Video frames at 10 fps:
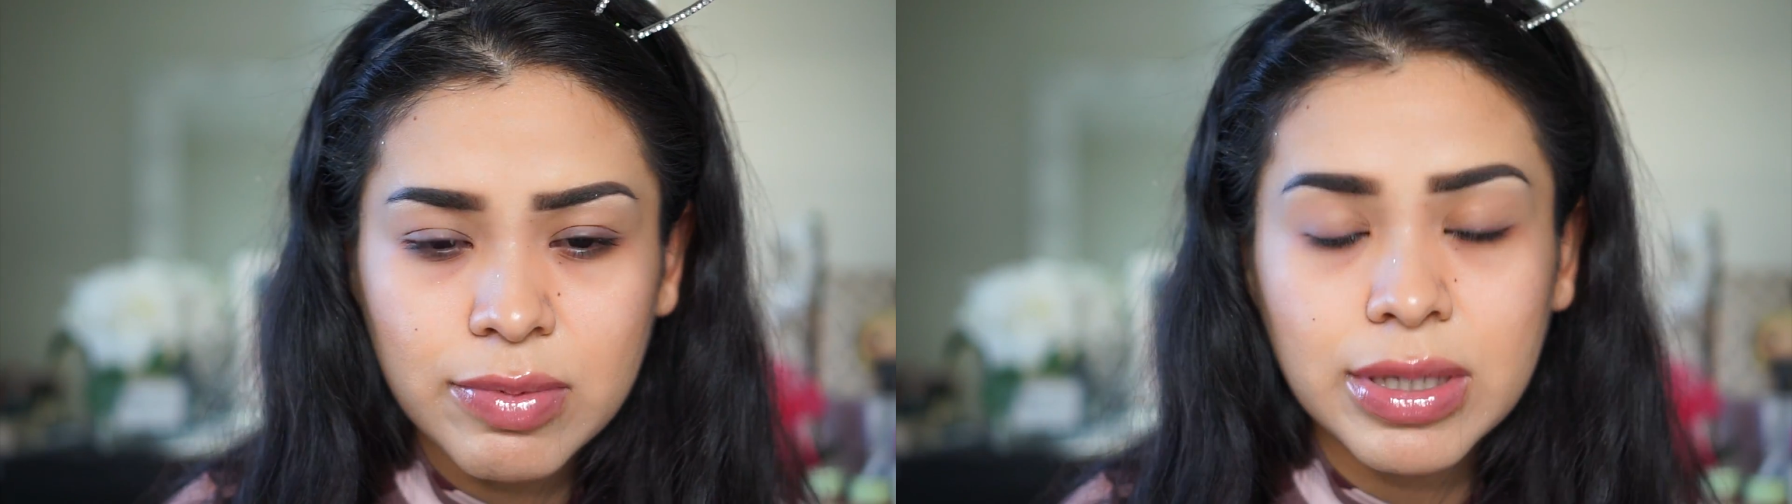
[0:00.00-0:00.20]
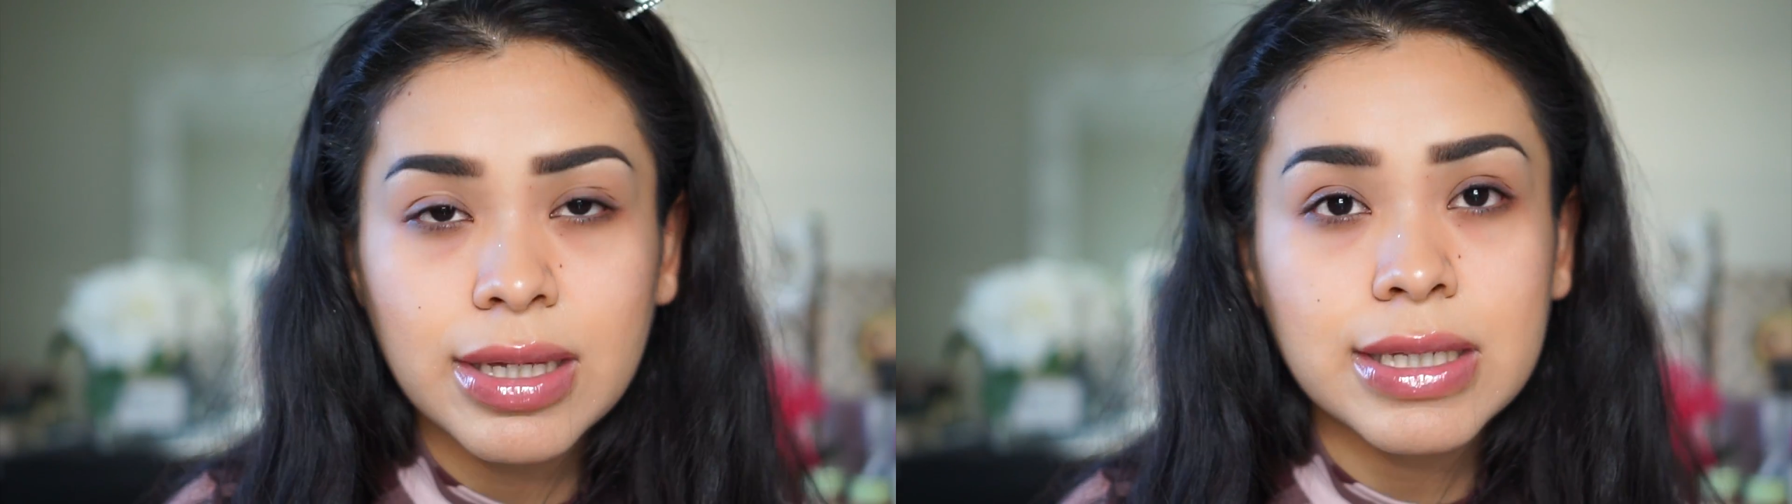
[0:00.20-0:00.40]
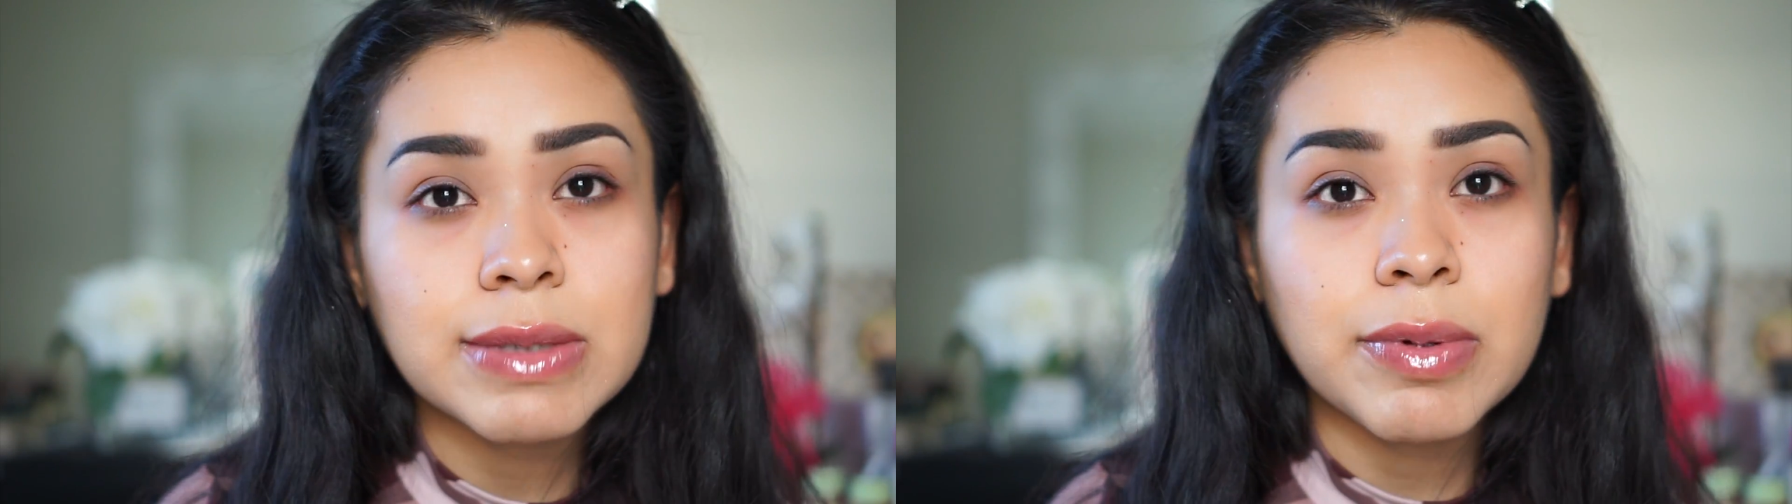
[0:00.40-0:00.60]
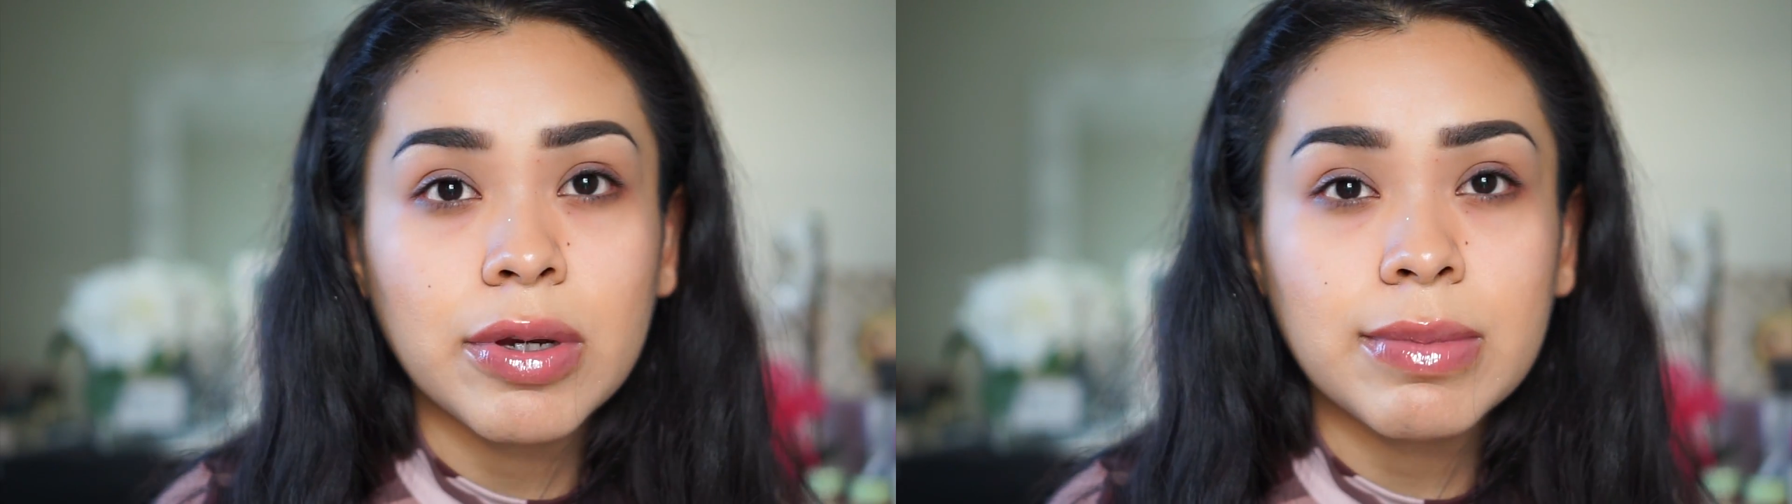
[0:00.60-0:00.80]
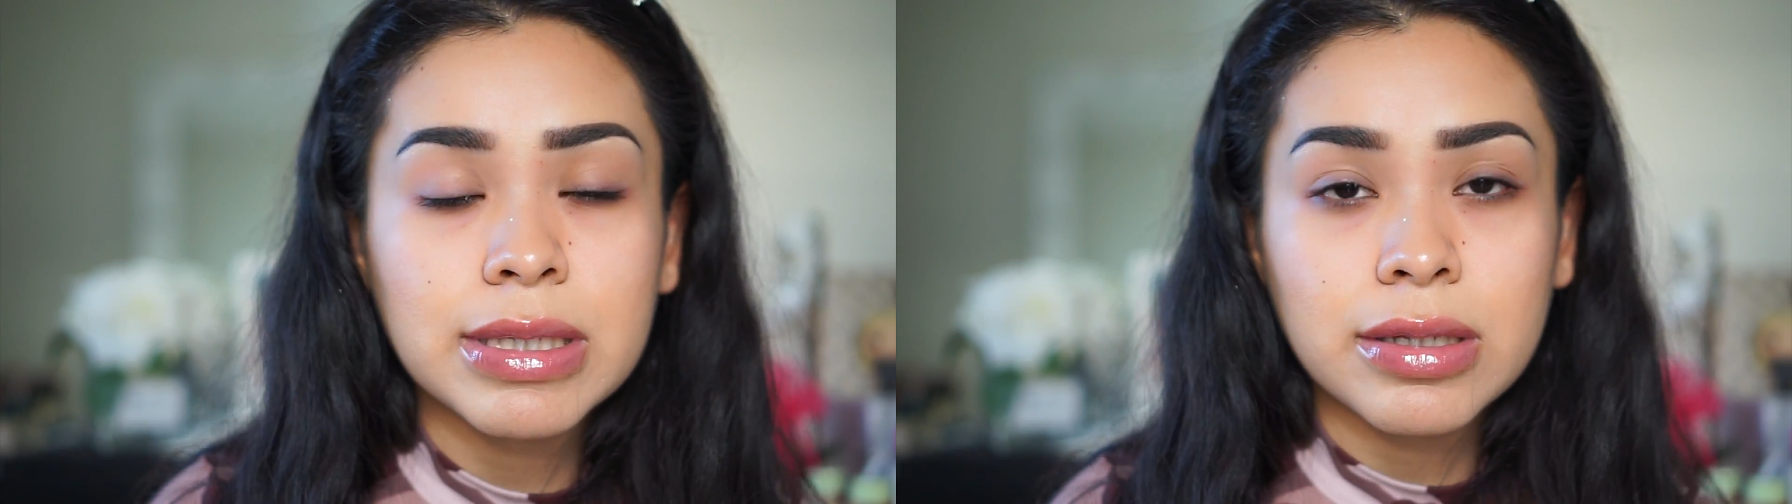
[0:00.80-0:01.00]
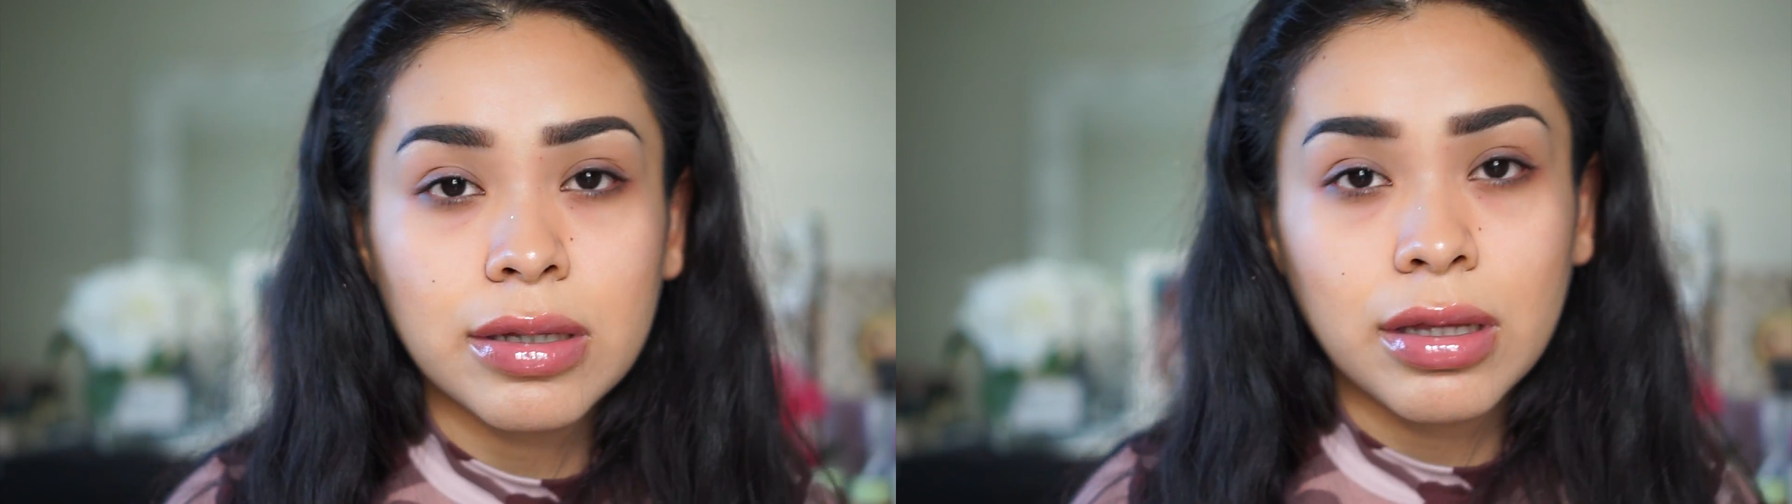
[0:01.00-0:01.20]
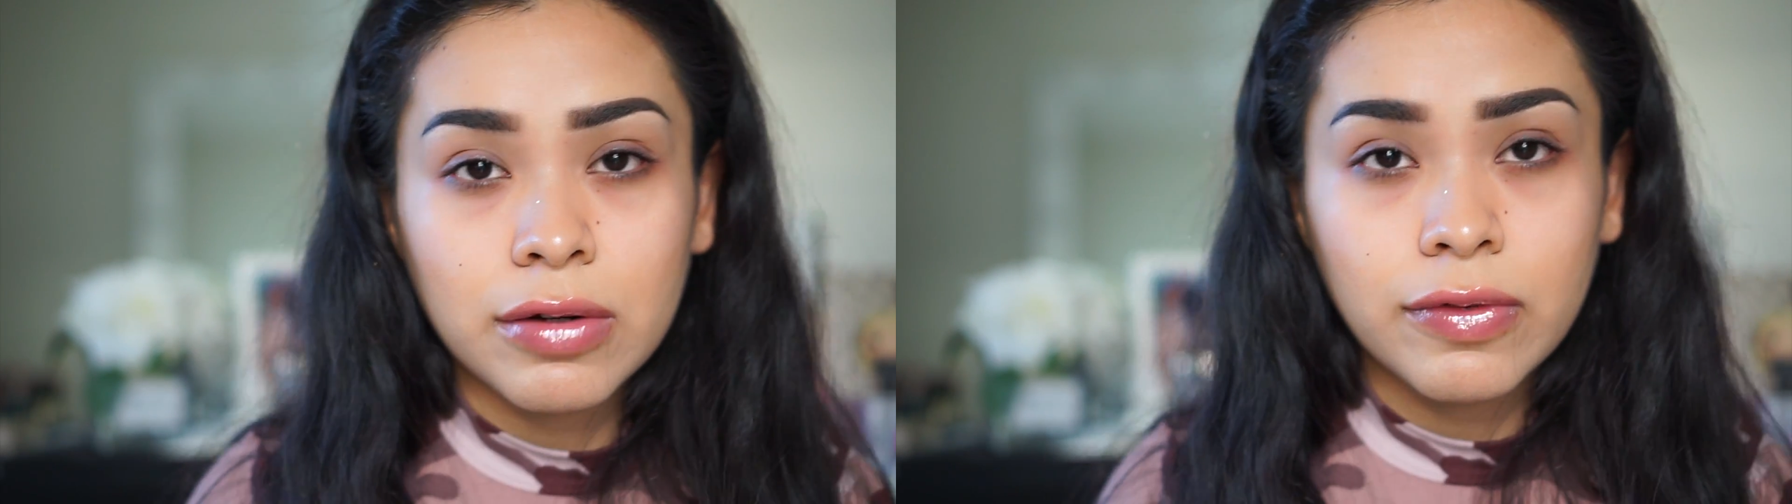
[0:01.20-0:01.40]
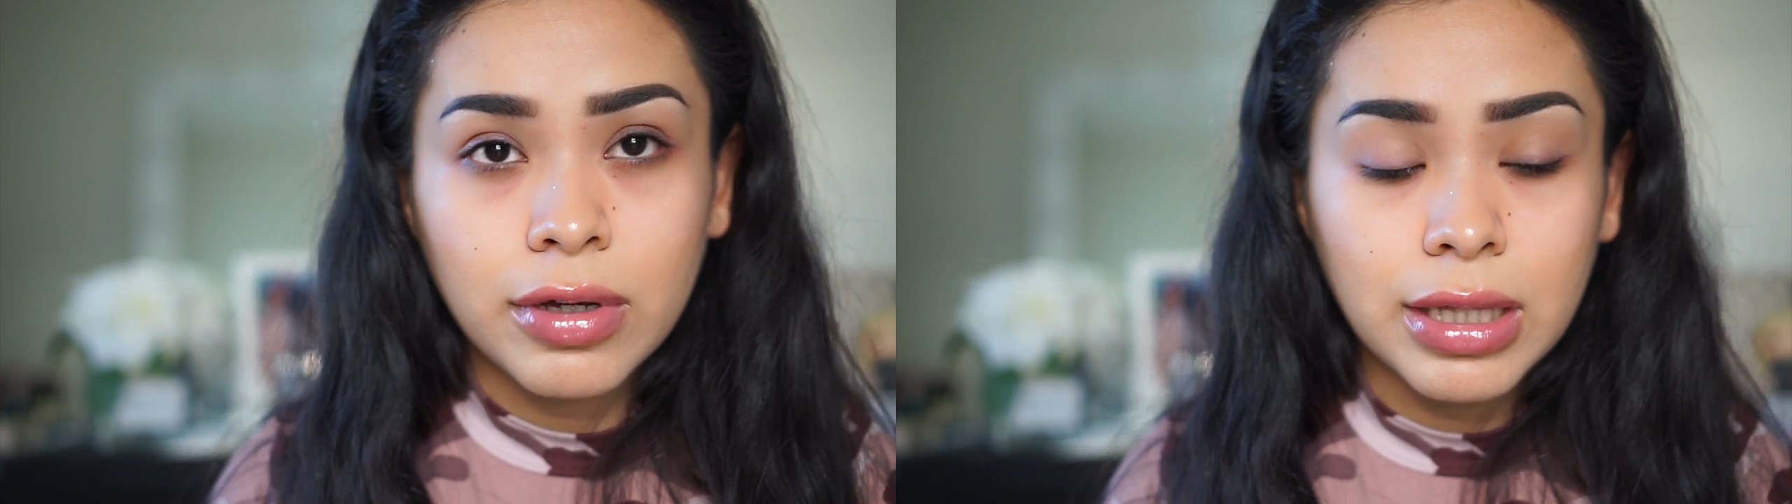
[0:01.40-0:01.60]
really experimented a lot
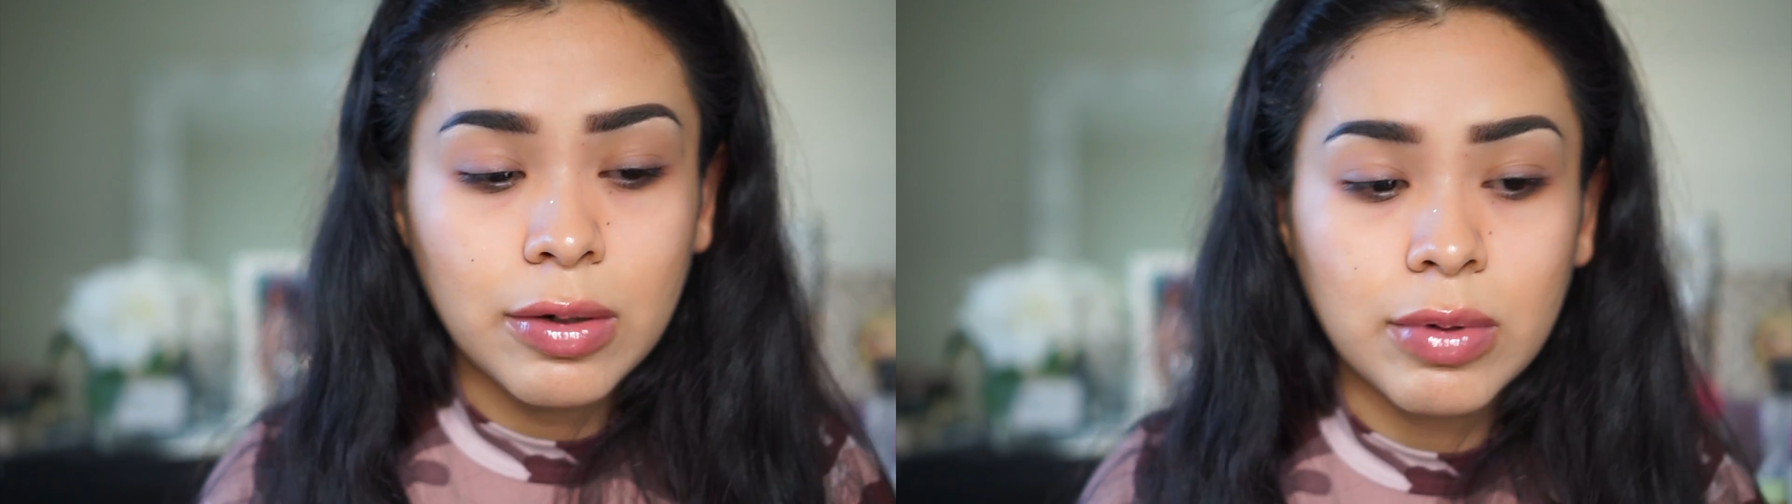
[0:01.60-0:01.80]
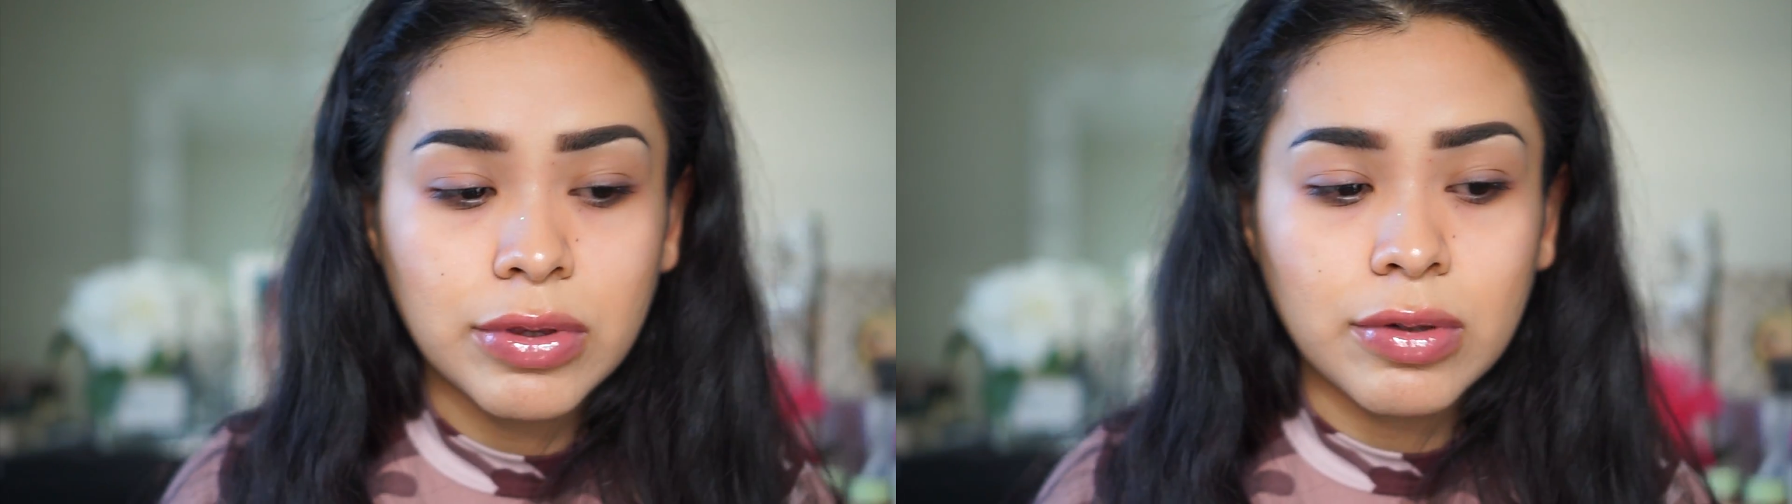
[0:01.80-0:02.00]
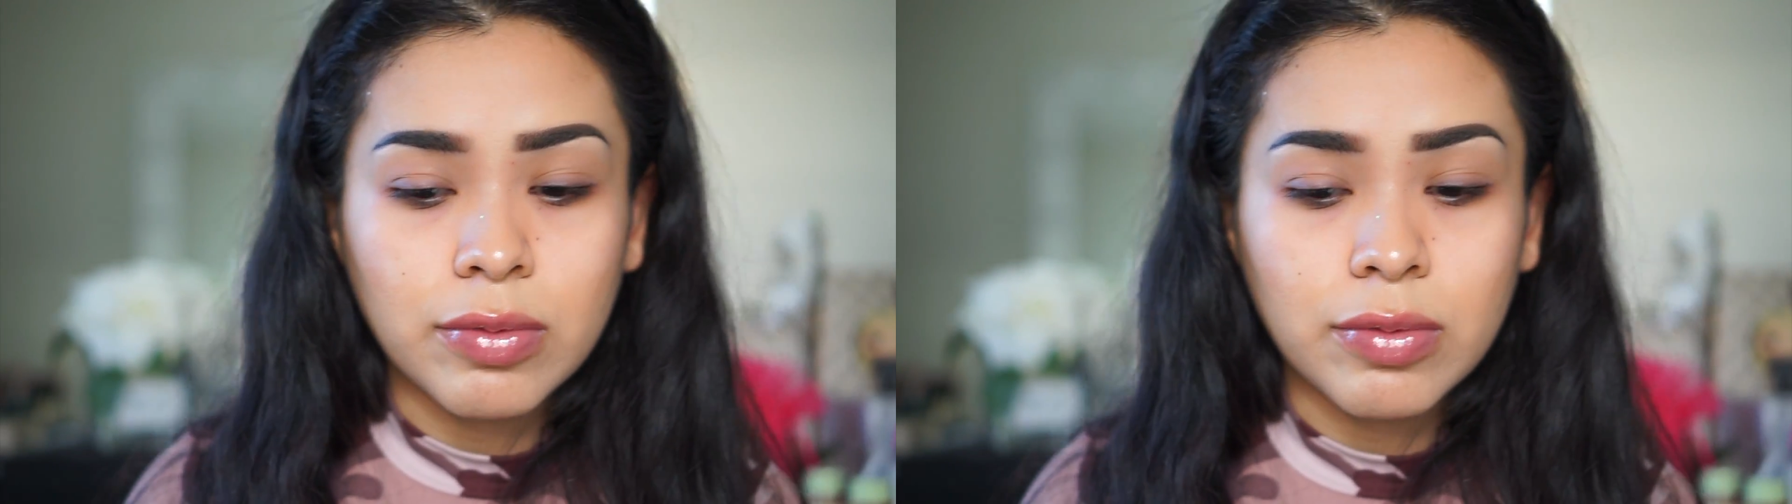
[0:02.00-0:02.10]
of fallout with the